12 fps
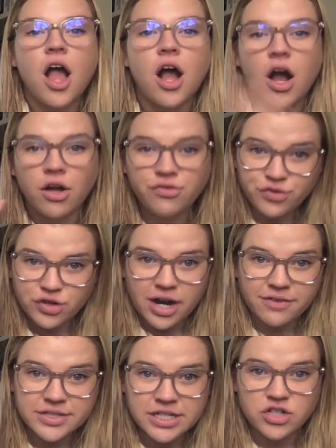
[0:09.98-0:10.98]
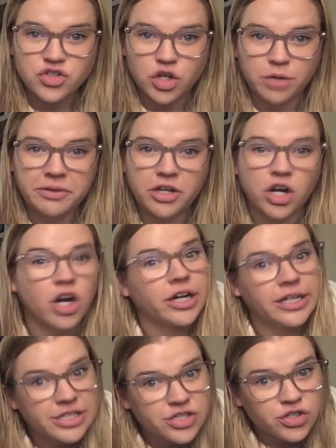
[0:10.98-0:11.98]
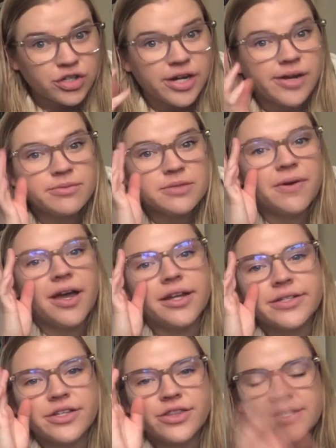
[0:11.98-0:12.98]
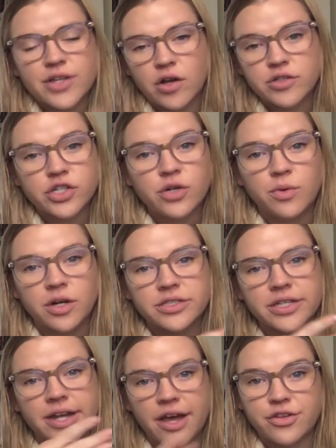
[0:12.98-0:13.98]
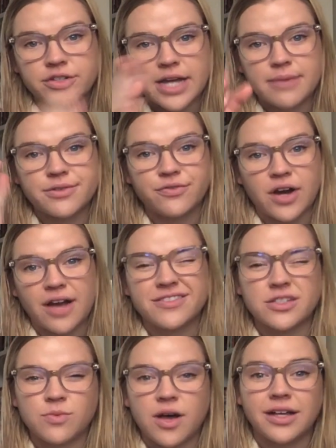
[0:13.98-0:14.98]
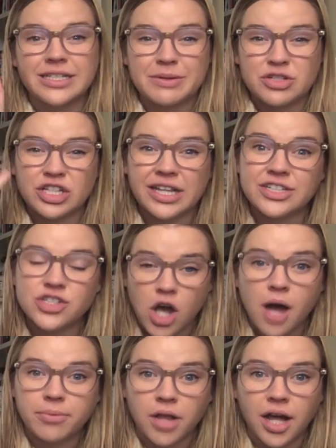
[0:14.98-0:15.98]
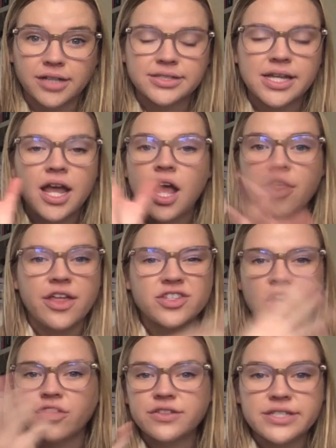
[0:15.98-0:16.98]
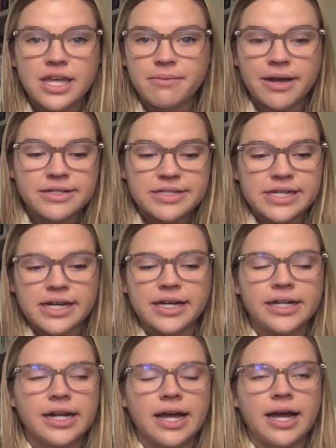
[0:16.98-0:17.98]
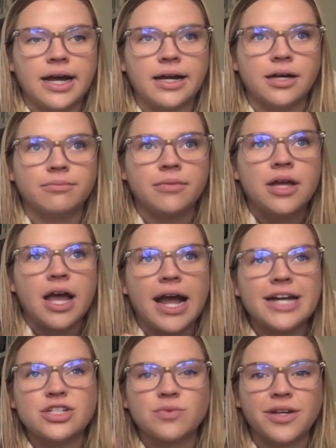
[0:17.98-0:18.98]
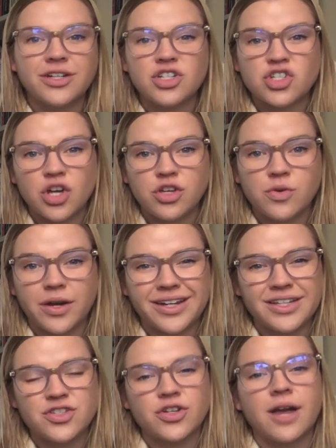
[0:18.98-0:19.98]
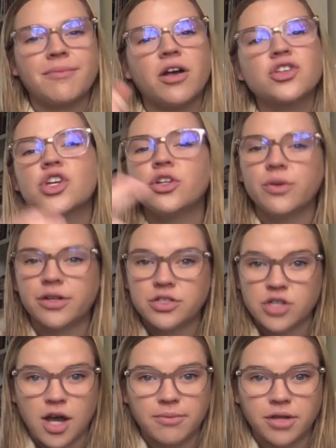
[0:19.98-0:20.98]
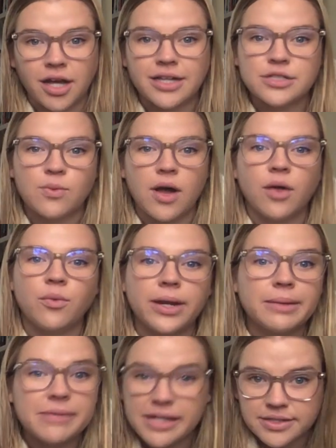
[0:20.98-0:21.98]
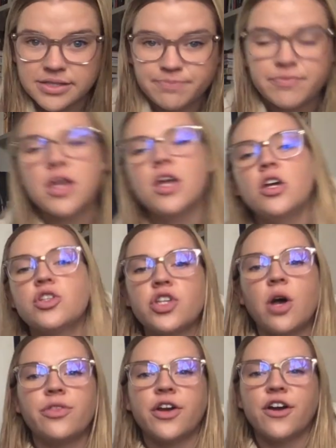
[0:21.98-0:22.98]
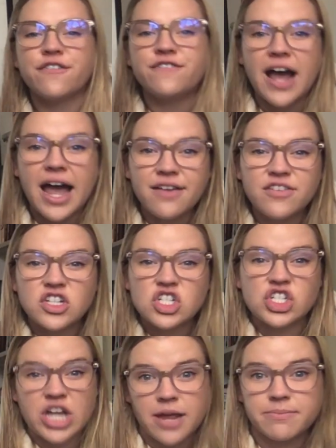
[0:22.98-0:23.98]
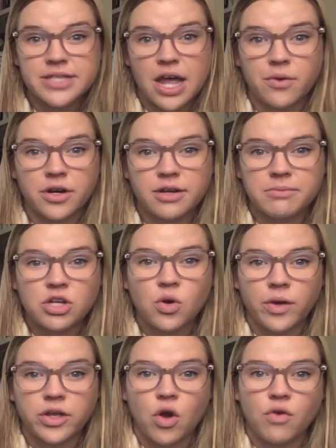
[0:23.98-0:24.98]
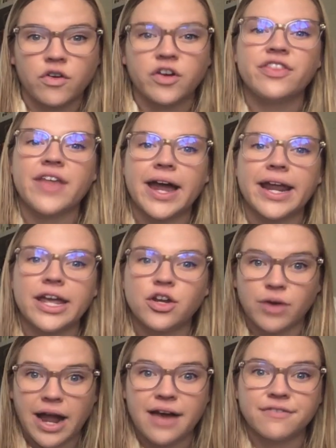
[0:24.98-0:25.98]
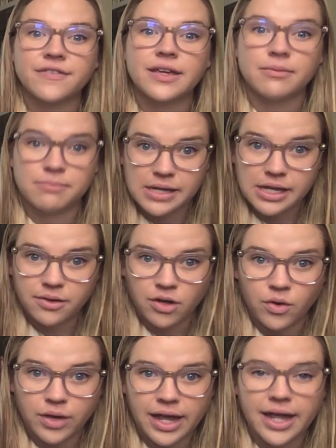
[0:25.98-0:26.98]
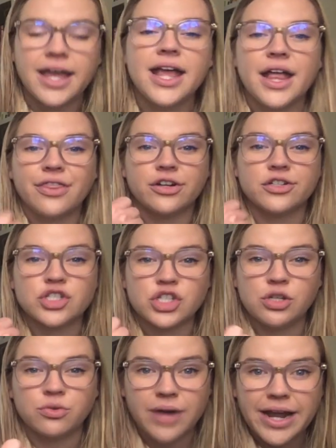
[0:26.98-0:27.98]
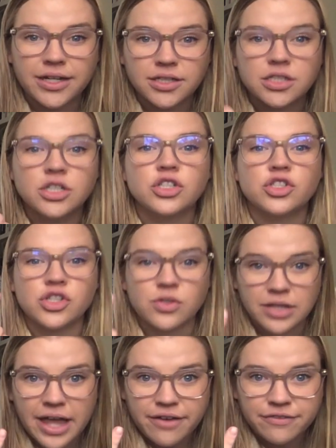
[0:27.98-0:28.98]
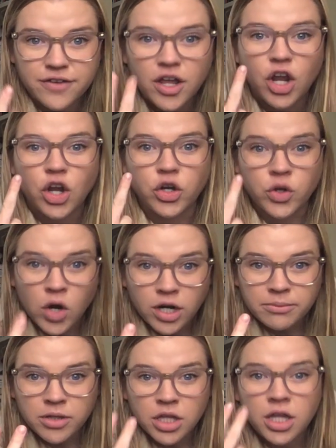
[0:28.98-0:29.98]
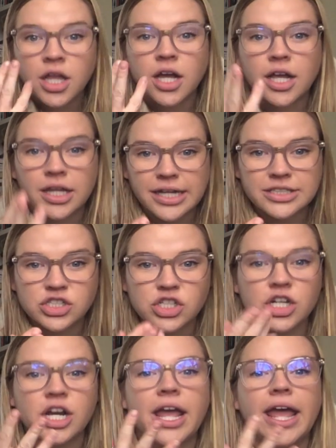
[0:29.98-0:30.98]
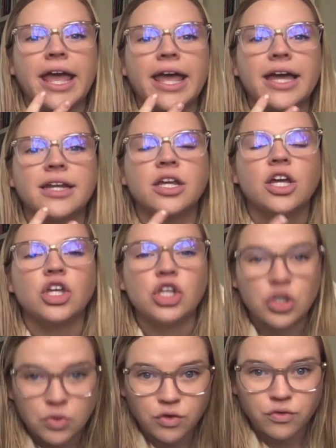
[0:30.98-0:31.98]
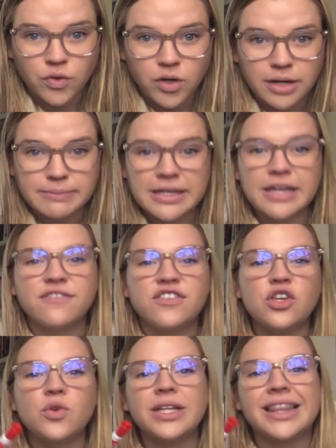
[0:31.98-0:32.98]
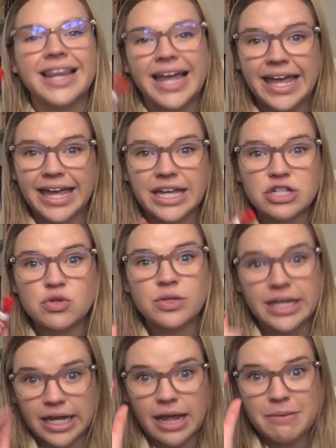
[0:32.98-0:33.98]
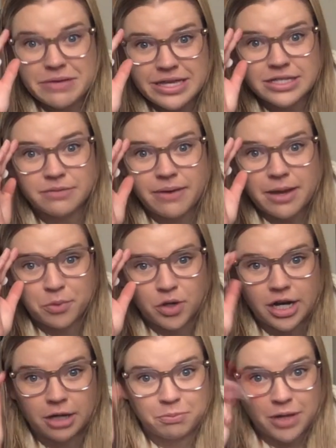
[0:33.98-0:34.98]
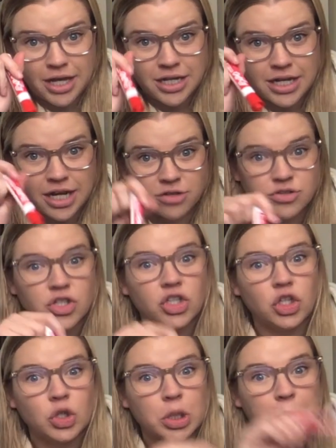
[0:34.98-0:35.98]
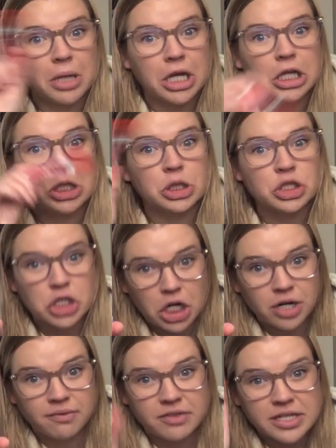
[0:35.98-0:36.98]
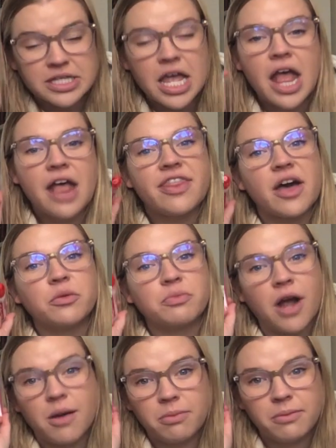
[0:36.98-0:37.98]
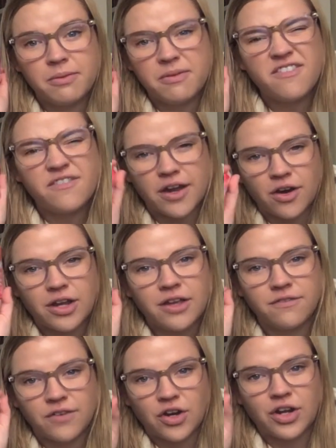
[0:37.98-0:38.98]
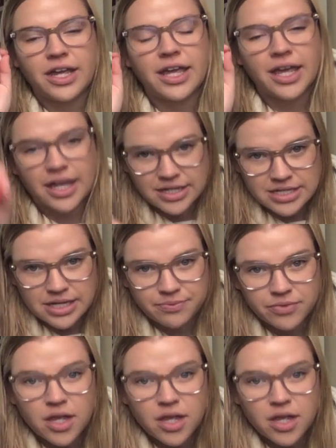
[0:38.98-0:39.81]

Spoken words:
All of the graphs that I drew up here are histograms, but this also works on other types of graphs as well, especially like dot plots. It's all the same idea. I just wanted to show you on a histogram. I'll show you on a dot plot as well what it means. So there are 5 shapes that we're going to be going over that a graph can be, okay? They're skewed right, skewed left, normal, cluster, and uniform. If you would like to get a piece of paper and a pen down so that you can make a little chart of this, that would probably be very, very handy.